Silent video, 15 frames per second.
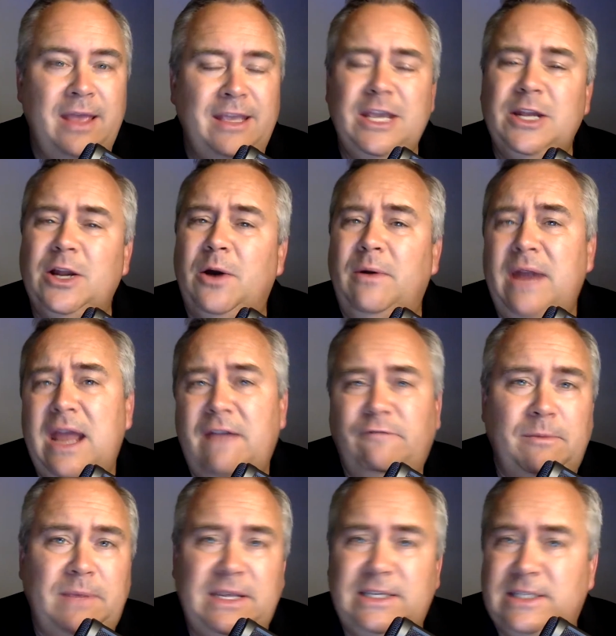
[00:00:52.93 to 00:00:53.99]
you don't have
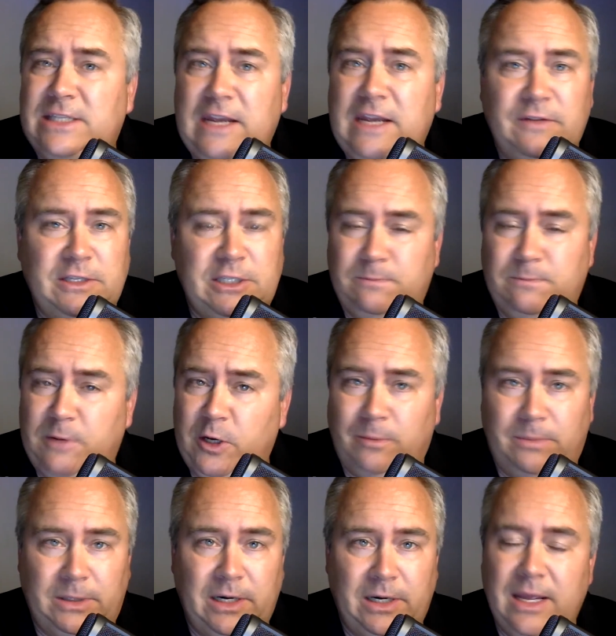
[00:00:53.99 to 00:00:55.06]
to be Steven
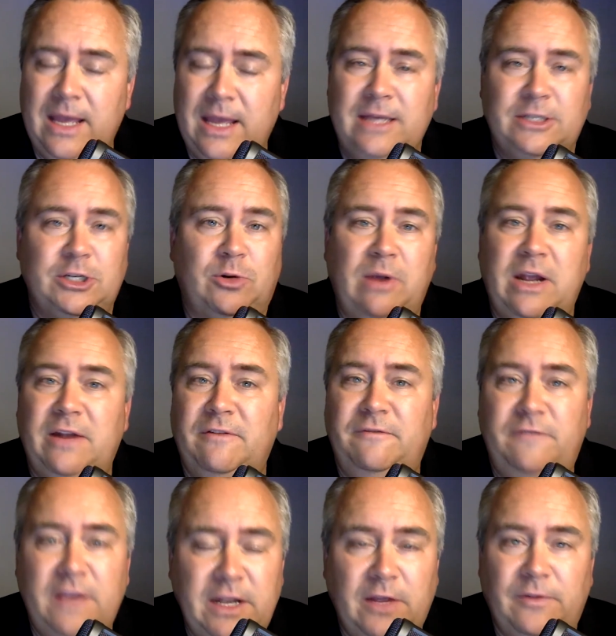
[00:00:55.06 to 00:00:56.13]
Spielberg to create a
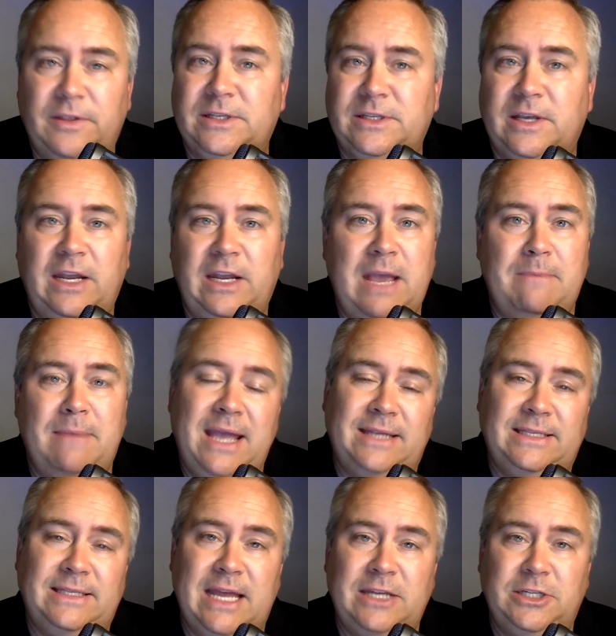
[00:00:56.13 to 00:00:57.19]
video that's going to get my
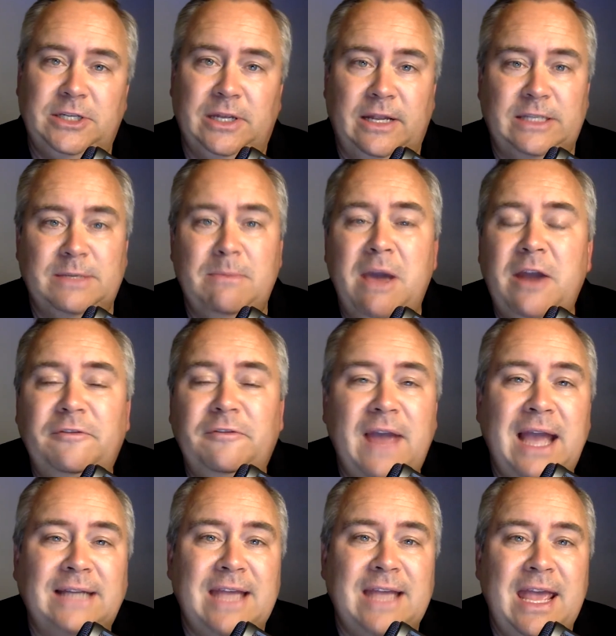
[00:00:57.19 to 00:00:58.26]
attention. As a matter of
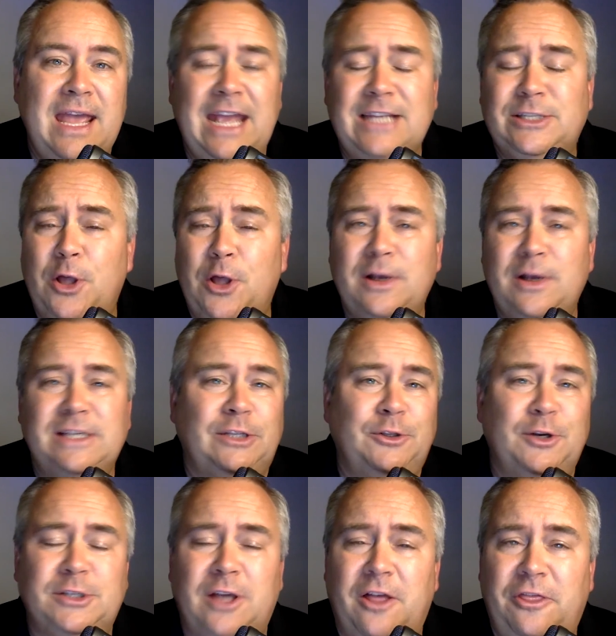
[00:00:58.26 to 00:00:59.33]
fact, as long as it
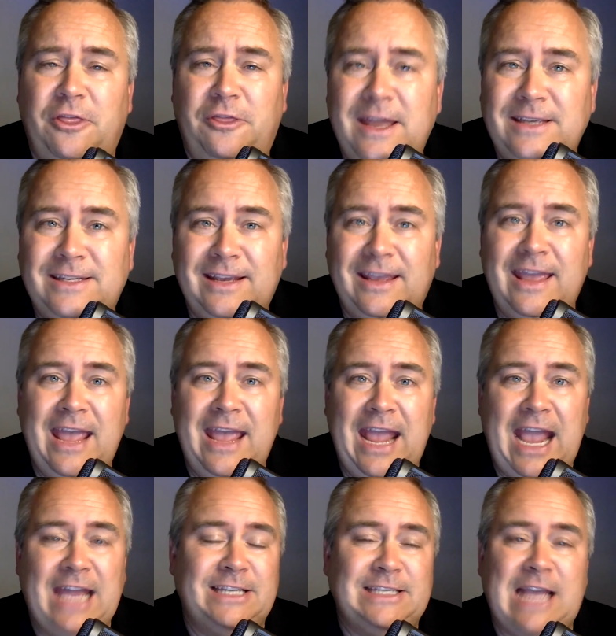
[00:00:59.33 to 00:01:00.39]
looks authentic
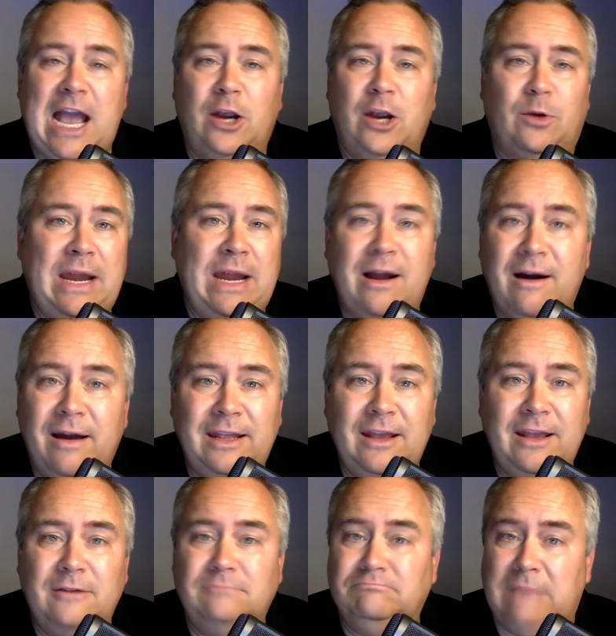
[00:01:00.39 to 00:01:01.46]
and it's got great
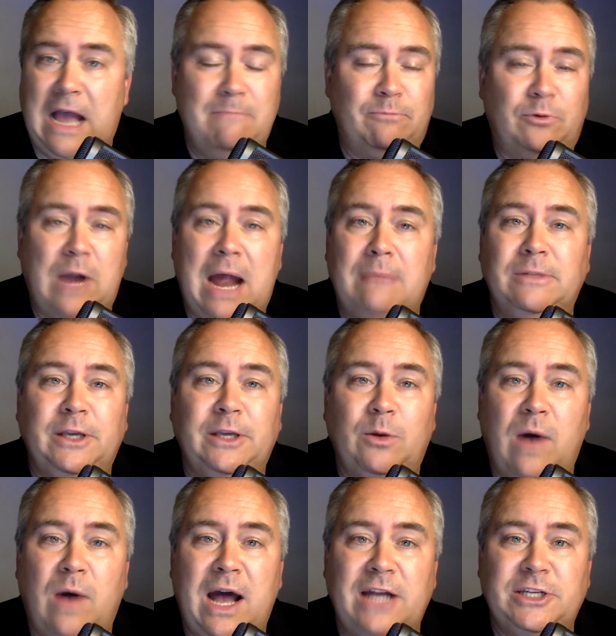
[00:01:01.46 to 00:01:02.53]
audio, I'm probably going
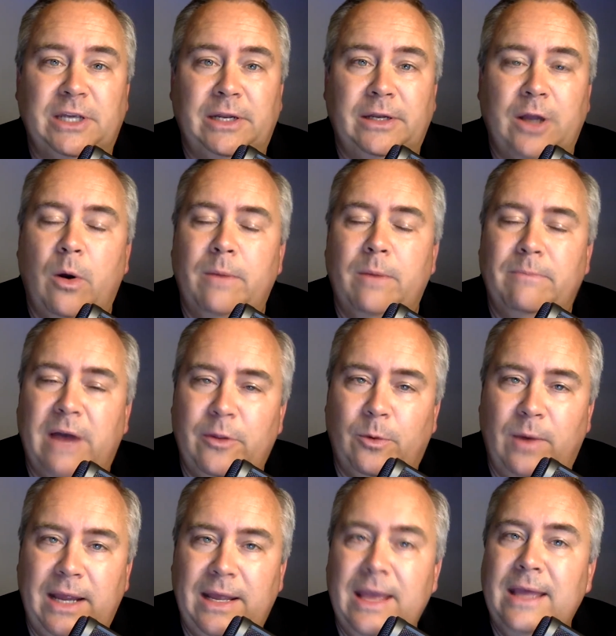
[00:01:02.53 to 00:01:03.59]
to watch it. Oh, and by the
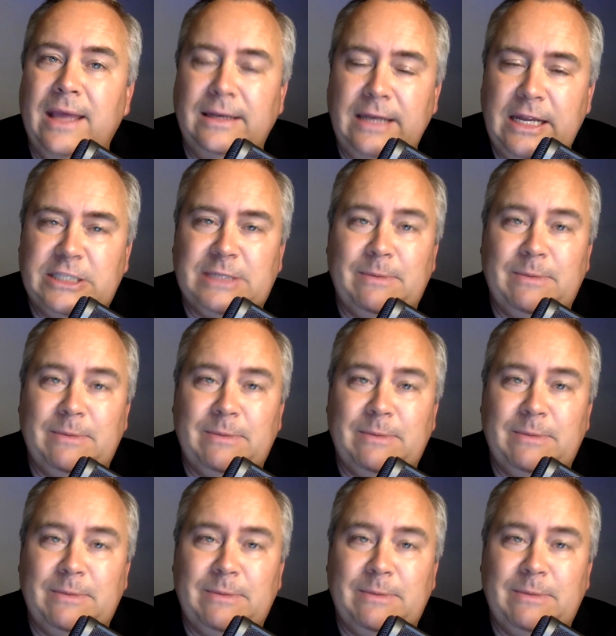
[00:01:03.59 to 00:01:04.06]
way, needs to